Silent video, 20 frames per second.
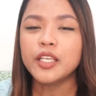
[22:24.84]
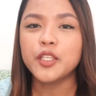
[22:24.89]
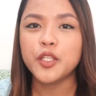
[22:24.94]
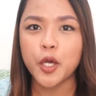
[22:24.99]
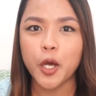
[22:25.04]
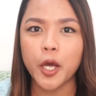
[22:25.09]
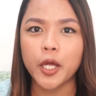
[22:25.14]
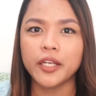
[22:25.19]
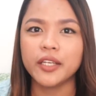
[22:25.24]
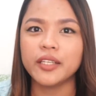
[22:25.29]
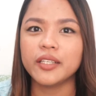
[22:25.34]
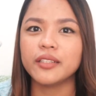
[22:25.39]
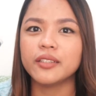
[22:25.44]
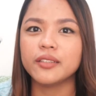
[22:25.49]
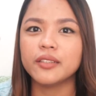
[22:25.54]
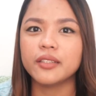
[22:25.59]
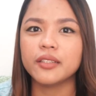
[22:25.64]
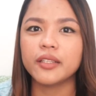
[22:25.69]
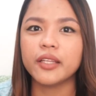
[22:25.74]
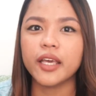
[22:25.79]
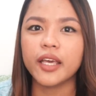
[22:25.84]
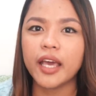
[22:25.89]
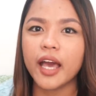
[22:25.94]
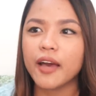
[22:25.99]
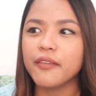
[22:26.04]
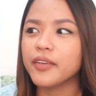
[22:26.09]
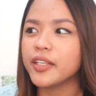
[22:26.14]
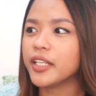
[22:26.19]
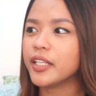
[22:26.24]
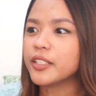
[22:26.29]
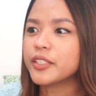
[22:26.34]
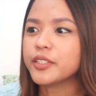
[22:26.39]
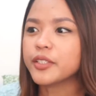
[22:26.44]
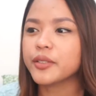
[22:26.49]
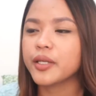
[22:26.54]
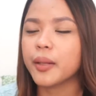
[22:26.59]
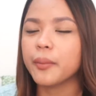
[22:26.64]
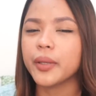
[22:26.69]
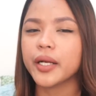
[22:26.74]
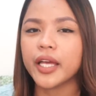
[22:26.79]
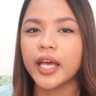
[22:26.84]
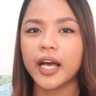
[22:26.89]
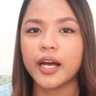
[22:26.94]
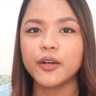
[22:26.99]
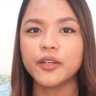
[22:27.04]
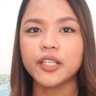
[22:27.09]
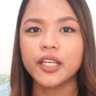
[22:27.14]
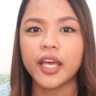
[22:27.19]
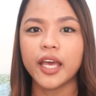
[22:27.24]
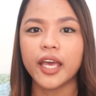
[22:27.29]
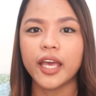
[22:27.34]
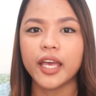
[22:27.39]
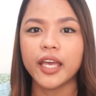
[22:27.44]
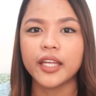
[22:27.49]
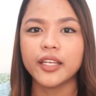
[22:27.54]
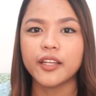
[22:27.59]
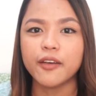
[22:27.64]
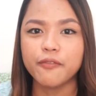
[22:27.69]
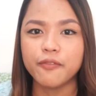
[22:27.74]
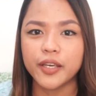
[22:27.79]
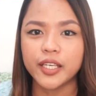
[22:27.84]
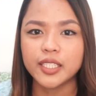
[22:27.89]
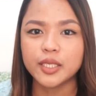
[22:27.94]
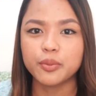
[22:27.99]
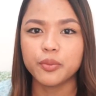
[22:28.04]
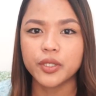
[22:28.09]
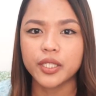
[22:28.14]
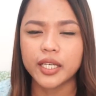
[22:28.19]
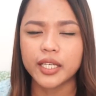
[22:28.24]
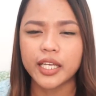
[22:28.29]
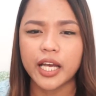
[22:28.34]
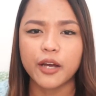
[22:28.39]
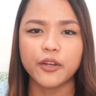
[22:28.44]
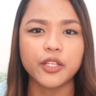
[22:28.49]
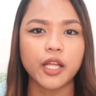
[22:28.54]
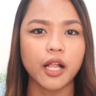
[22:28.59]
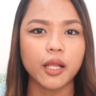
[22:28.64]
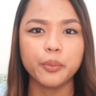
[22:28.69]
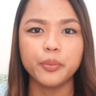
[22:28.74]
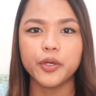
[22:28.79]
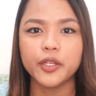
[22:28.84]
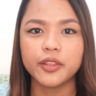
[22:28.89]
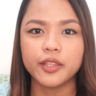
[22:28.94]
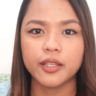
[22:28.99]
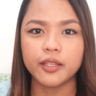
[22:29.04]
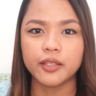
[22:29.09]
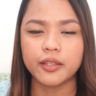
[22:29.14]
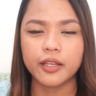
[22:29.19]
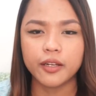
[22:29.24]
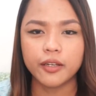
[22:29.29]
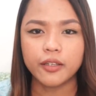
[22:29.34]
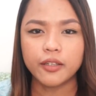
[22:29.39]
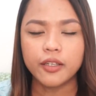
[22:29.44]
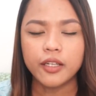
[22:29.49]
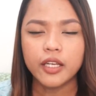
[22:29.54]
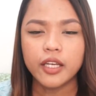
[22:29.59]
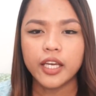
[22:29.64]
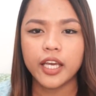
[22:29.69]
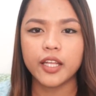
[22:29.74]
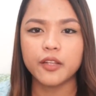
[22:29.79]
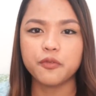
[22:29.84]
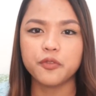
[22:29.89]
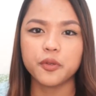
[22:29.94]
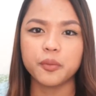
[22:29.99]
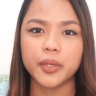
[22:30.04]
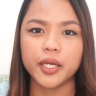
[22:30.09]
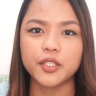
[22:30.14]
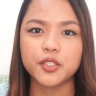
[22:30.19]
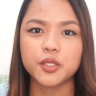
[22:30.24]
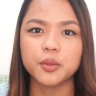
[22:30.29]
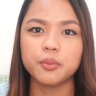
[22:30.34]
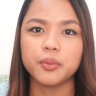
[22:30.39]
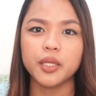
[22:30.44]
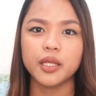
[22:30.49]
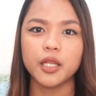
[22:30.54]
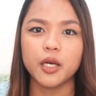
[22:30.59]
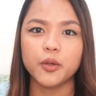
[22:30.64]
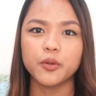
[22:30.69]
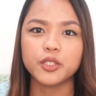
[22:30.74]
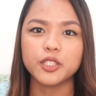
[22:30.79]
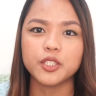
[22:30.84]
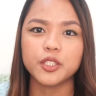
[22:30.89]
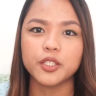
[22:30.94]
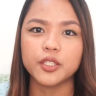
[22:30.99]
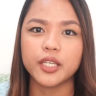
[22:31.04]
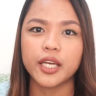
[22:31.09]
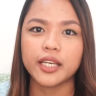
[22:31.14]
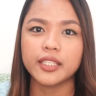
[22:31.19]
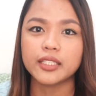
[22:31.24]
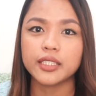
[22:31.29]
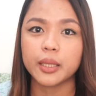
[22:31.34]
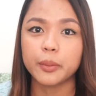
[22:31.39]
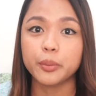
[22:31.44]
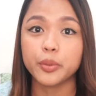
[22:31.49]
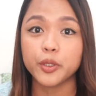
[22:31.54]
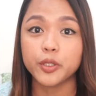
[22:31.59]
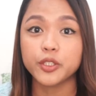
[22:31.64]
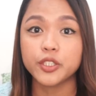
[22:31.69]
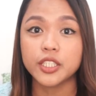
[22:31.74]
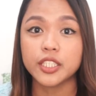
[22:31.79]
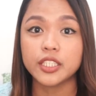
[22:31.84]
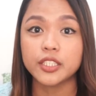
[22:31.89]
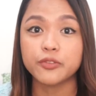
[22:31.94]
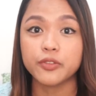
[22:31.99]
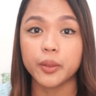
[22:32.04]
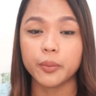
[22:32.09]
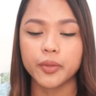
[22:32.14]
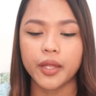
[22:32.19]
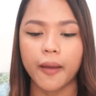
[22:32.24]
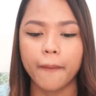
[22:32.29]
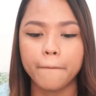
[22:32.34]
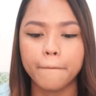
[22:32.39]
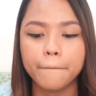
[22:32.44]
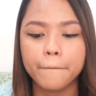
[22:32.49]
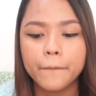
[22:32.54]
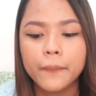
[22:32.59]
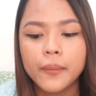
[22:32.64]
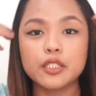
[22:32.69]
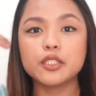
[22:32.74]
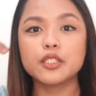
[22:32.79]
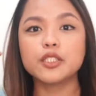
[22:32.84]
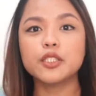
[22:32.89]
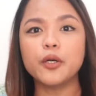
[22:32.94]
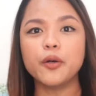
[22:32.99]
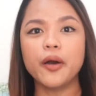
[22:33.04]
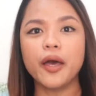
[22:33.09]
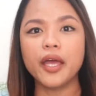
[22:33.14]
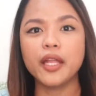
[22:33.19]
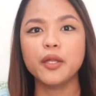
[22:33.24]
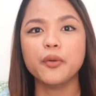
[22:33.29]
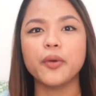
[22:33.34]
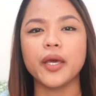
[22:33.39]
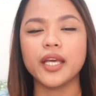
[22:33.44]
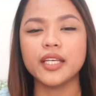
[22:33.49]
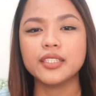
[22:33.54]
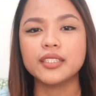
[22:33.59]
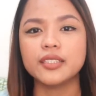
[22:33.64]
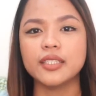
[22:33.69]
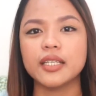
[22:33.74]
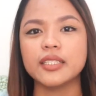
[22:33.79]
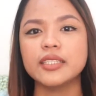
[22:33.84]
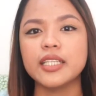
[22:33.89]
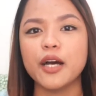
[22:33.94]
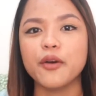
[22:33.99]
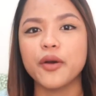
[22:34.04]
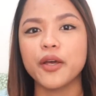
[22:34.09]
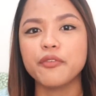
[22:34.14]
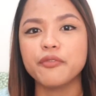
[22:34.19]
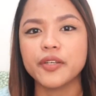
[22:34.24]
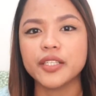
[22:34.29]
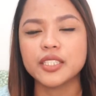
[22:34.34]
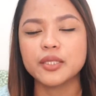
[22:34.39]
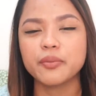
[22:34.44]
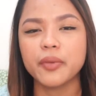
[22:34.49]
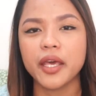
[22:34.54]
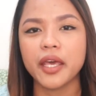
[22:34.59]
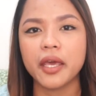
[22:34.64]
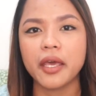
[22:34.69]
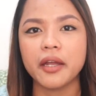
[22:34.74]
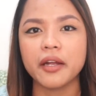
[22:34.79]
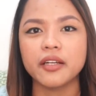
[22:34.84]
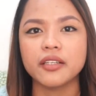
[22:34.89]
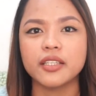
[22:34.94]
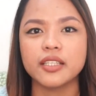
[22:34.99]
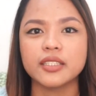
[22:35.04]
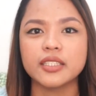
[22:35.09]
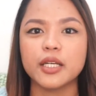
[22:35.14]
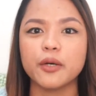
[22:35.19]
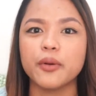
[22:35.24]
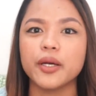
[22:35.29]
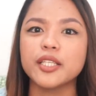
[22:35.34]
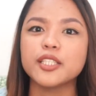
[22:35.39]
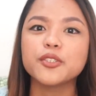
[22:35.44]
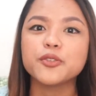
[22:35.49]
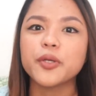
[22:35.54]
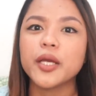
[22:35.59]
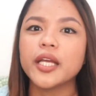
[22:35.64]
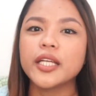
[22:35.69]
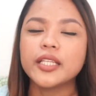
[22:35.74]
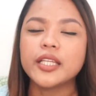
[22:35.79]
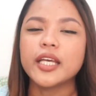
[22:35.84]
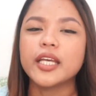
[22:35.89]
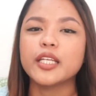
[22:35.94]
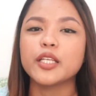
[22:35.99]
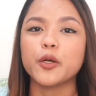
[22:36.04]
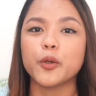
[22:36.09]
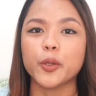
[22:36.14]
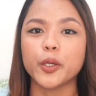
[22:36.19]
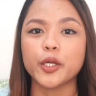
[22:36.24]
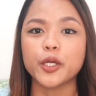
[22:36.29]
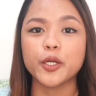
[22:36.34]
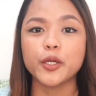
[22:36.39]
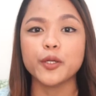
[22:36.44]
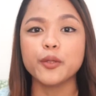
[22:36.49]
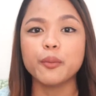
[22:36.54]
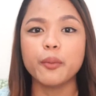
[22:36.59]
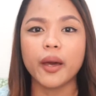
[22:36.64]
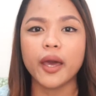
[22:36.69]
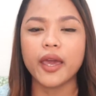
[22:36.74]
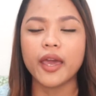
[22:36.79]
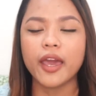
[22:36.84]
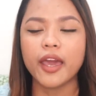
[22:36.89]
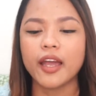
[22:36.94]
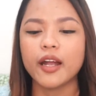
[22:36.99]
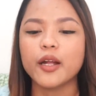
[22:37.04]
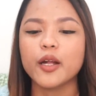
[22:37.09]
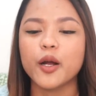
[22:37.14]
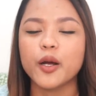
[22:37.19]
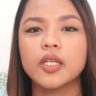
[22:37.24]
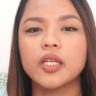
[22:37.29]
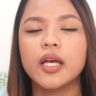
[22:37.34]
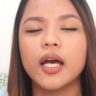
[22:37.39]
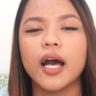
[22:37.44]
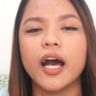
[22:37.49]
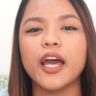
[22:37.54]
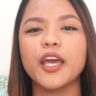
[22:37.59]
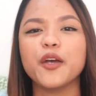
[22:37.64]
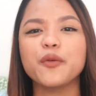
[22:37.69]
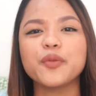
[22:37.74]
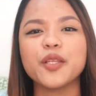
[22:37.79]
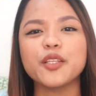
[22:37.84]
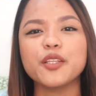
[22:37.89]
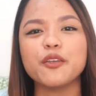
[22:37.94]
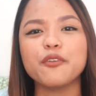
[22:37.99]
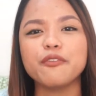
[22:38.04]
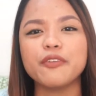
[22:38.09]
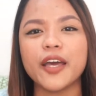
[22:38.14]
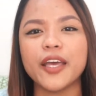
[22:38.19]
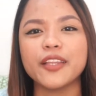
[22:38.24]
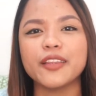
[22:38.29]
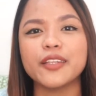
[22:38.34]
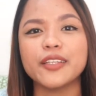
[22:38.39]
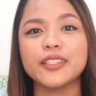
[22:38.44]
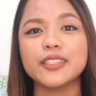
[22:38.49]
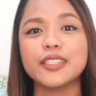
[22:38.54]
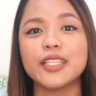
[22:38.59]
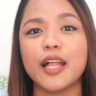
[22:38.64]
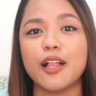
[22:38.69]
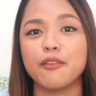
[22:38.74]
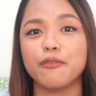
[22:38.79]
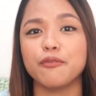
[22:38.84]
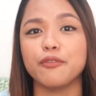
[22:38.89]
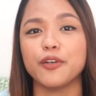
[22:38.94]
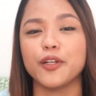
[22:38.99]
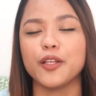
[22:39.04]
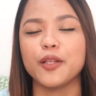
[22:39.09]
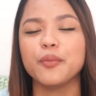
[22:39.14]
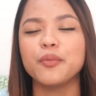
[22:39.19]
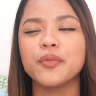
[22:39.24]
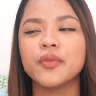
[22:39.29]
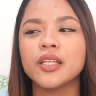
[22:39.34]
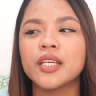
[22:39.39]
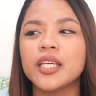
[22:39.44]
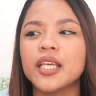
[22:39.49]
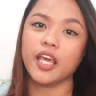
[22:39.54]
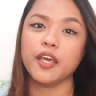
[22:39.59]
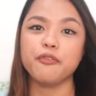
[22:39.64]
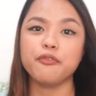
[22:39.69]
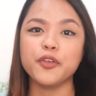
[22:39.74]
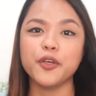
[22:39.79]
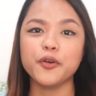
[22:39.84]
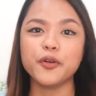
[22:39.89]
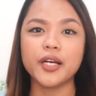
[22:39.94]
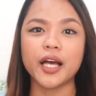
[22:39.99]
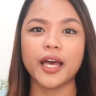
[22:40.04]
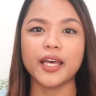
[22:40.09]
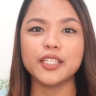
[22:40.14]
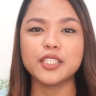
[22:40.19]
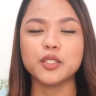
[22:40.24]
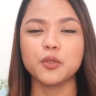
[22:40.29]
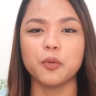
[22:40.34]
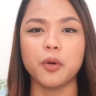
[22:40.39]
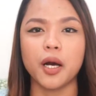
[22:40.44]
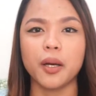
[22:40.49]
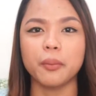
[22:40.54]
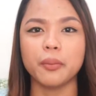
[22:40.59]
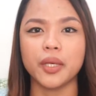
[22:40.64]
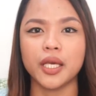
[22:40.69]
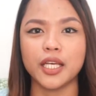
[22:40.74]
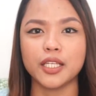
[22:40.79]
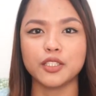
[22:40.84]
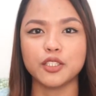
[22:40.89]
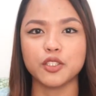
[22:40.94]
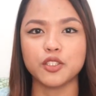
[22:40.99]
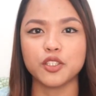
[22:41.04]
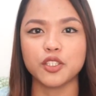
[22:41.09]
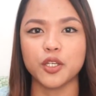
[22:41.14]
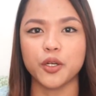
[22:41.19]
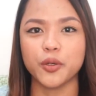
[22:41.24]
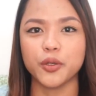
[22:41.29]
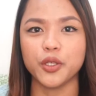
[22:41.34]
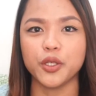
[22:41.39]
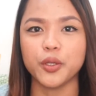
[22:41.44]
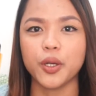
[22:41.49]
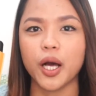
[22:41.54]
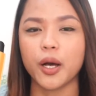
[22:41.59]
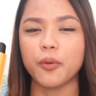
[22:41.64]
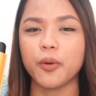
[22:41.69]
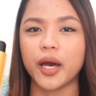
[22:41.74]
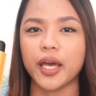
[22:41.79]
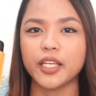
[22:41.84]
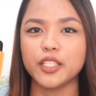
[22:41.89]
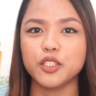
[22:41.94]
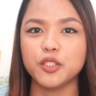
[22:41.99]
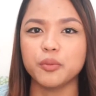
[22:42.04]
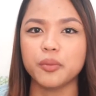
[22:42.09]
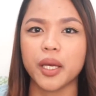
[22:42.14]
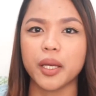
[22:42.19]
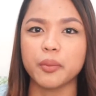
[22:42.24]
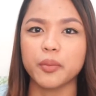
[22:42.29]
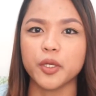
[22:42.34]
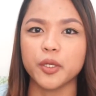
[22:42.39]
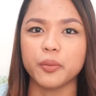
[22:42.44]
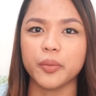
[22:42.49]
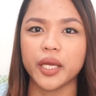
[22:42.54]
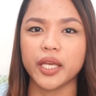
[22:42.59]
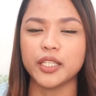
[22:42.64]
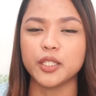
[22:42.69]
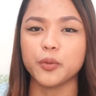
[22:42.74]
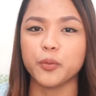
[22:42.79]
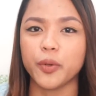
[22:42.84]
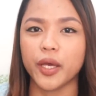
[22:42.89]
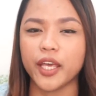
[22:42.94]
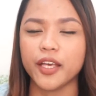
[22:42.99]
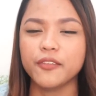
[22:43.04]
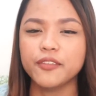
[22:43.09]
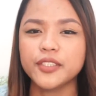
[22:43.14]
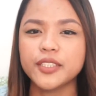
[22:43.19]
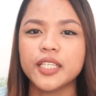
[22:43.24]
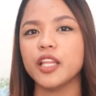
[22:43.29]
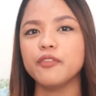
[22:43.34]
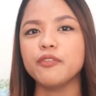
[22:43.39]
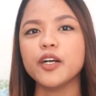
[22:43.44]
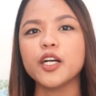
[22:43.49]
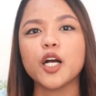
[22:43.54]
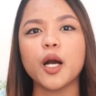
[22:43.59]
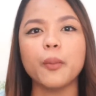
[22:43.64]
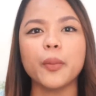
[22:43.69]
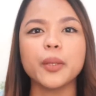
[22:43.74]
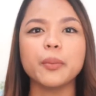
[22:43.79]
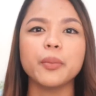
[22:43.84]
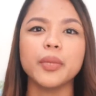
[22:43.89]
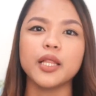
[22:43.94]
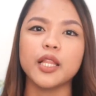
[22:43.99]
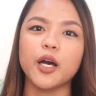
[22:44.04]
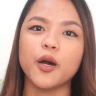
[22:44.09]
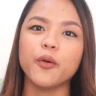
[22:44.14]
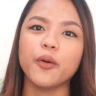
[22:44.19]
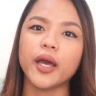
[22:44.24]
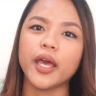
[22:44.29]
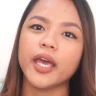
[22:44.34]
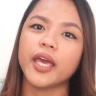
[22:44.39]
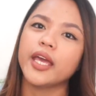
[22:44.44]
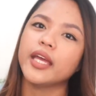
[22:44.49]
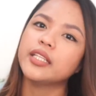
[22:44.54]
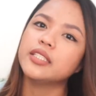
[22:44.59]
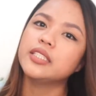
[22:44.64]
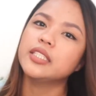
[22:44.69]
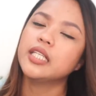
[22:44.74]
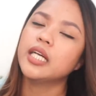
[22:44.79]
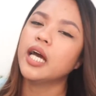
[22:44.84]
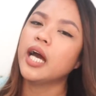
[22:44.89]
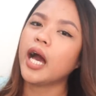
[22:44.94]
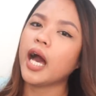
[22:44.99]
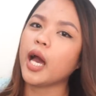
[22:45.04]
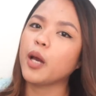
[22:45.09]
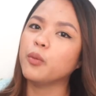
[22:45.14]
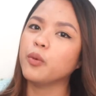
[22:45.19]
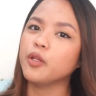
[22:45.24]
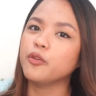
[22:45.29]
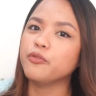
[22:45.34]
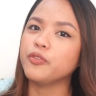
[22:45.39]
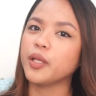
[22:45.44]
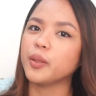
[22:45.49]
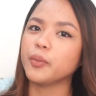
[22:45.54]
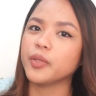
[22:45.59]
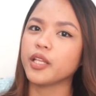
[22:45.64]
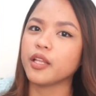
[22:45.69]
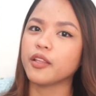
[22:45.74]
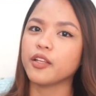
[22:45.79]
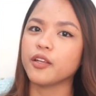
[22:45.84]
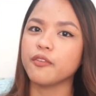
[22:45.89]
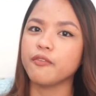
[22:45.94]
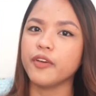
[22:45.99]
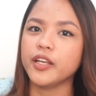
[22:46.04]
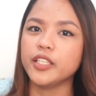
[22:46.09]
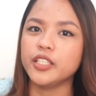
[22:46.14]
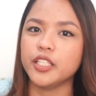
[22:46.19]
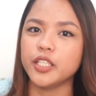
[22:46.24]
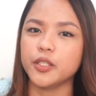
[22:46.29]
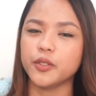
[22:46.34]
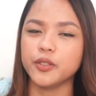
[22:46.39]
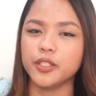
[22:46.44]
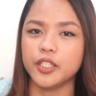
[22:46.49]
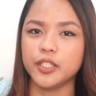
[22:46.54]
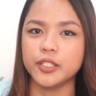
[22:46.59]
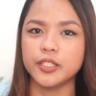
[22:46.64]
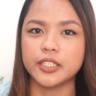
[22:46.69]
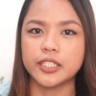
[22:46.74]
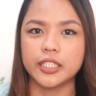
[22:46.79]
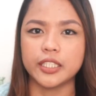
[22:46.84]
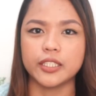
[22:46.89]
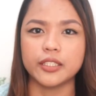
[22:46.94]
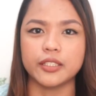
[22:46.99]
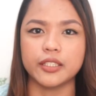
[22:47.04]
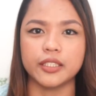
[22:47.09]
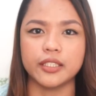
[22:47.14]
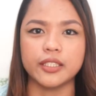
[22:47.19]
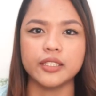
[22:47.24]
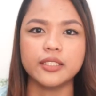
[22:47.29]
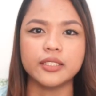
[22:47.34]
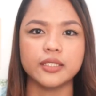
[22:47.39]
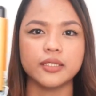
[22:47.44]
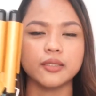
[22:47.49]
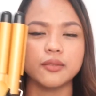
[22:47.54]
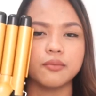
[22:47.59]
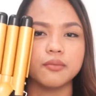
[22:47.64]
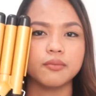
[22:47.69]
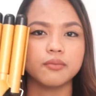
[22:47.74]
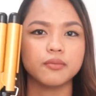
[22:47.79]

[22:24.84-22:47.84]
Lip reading: yun. They have an Instagram account and a Facebook account. I'll put their information below so you guys can purchase from them. So anyways, that's how I fix my hair. That's how I straighten or curl my hair. I hope that you find this helpful. If you guys want me to show you how I do my mermaid waves, leave a comment below and I will film another video using this